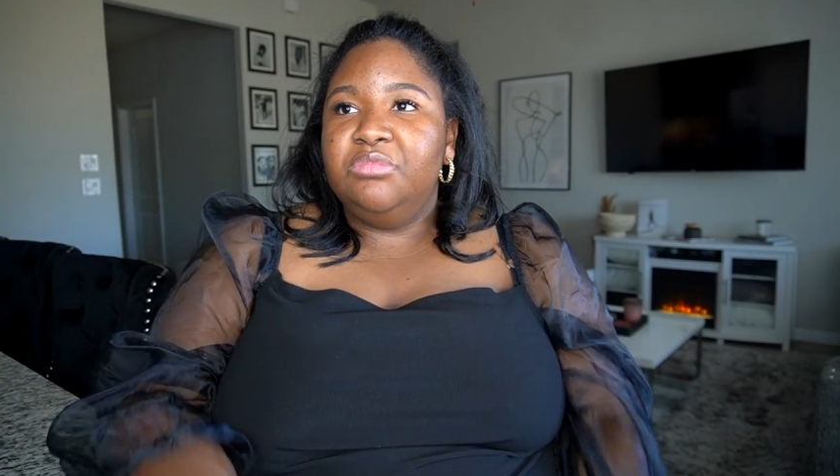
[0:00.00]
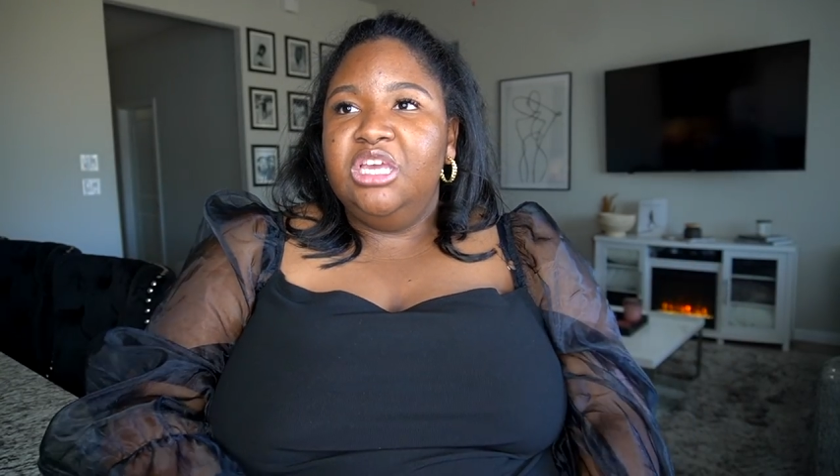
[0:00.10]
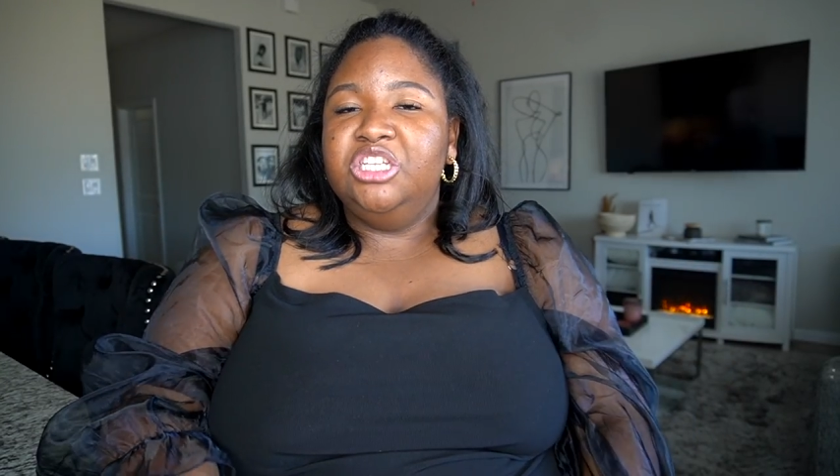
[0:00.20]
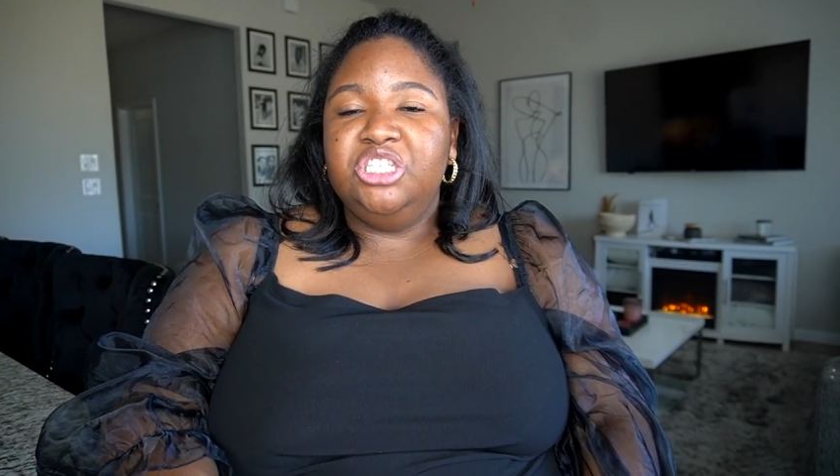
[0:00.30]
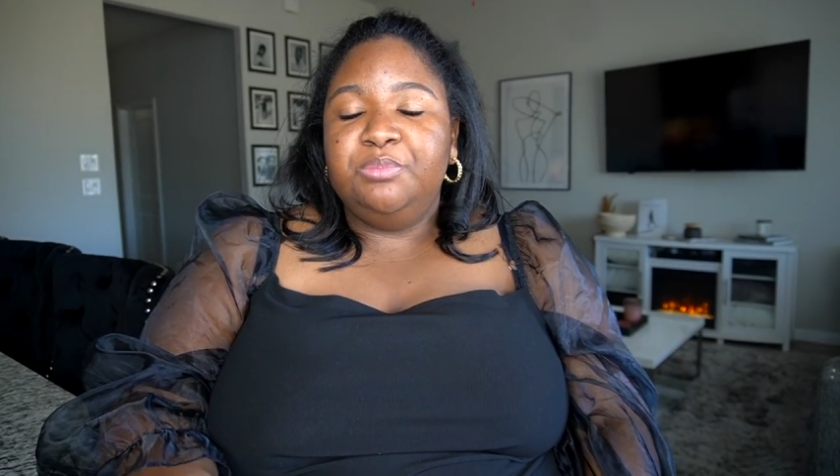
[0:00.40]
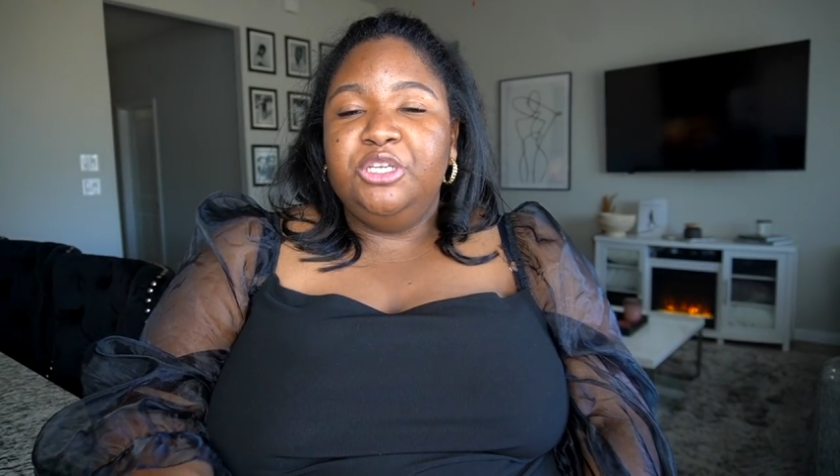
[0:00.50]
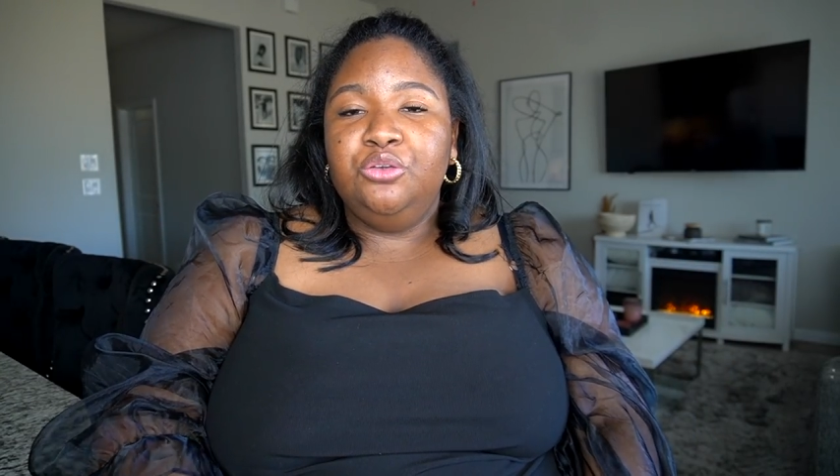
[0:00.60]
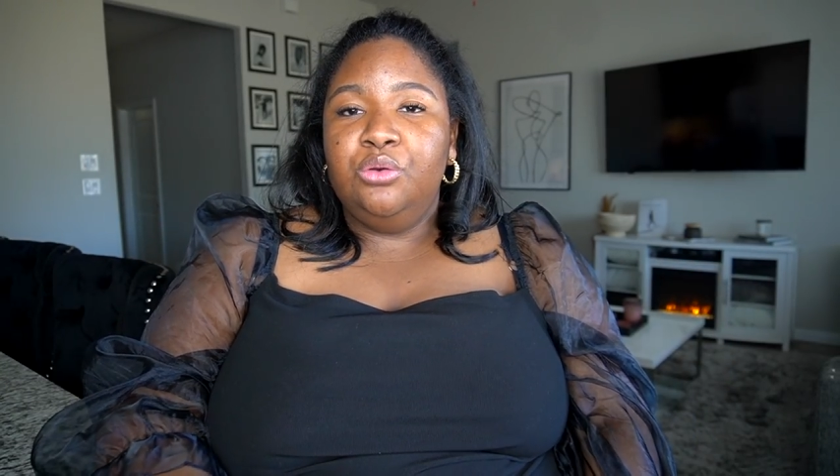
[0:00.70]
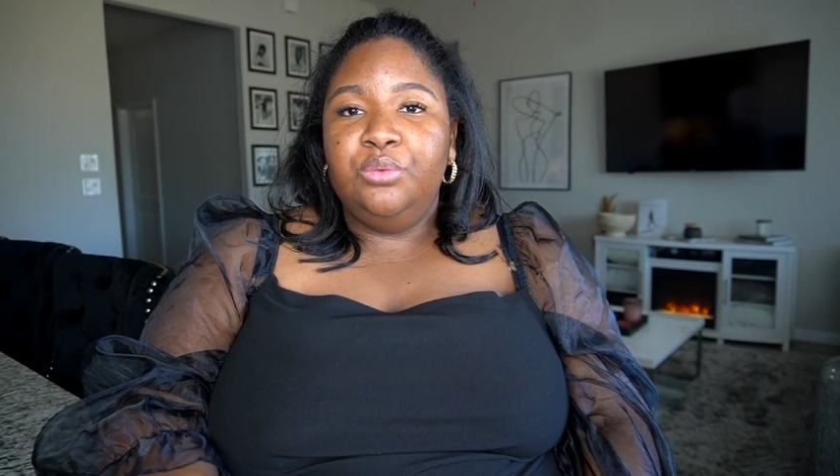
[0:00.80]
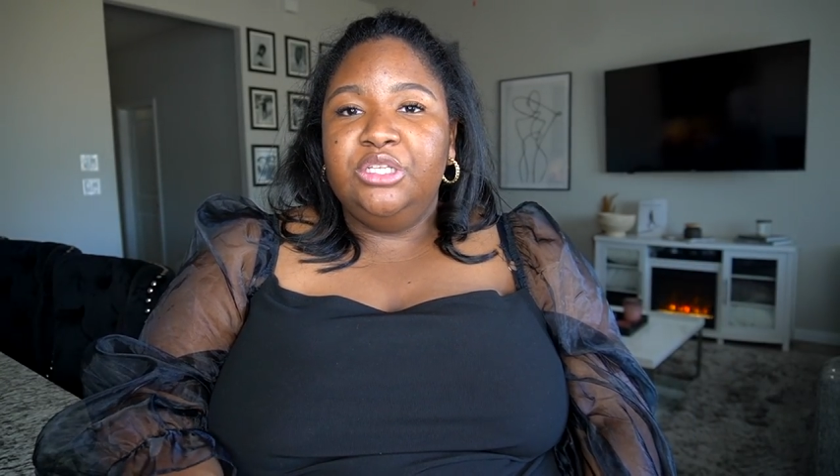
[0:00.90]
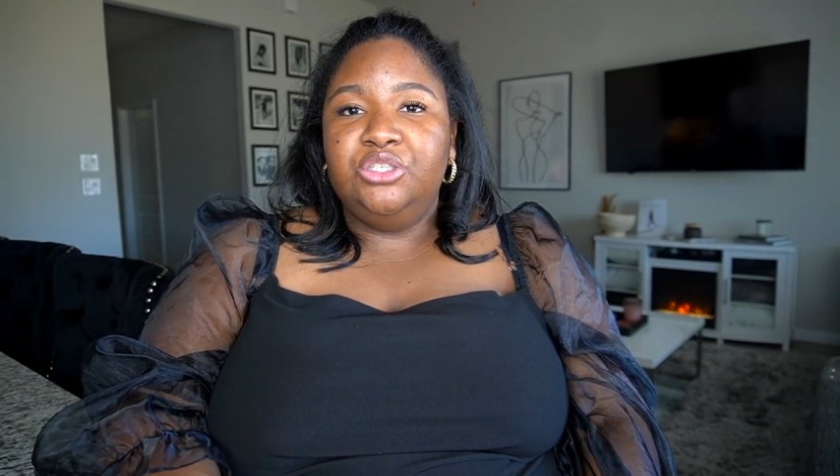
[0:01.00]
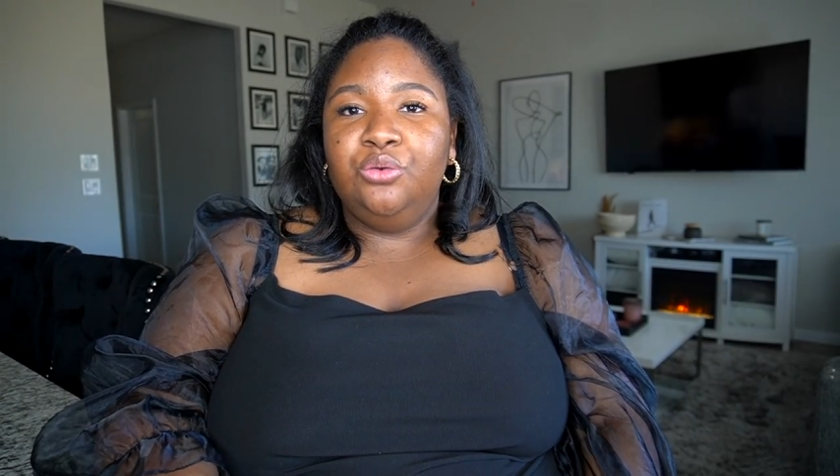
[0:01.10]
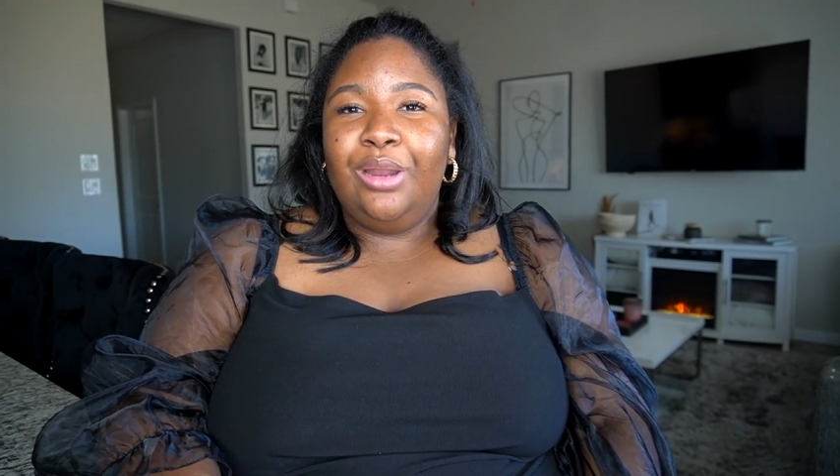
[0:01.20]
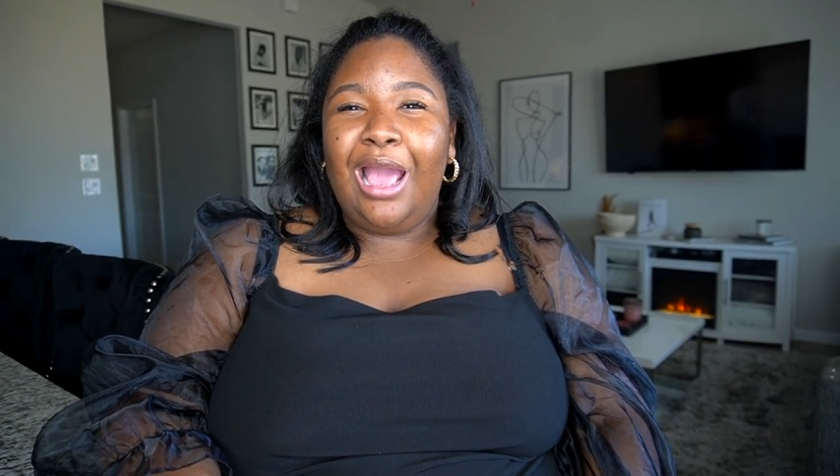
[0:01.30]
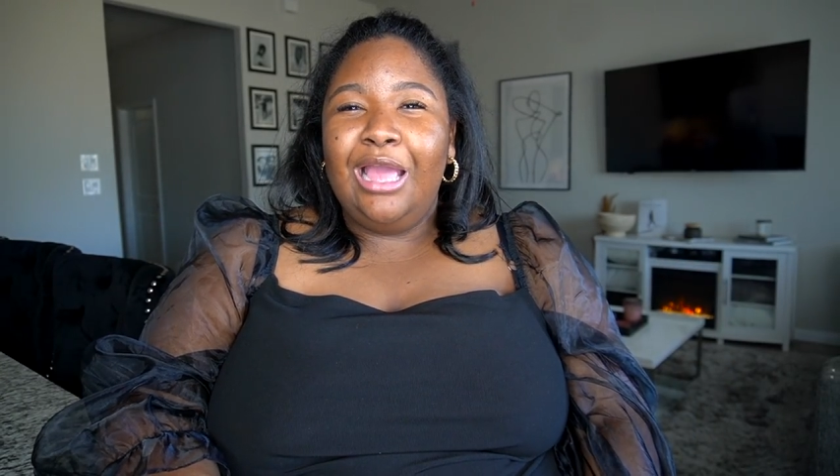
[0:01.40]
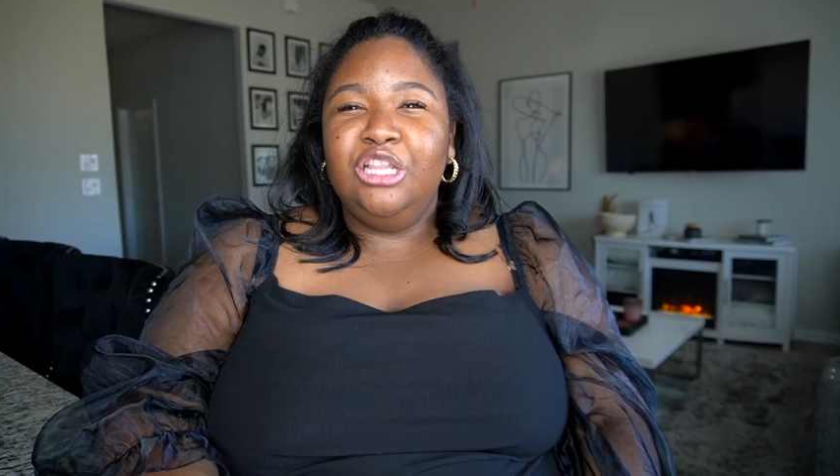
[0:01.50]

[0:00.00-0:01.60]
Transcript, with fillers: it just be doing what it's doing.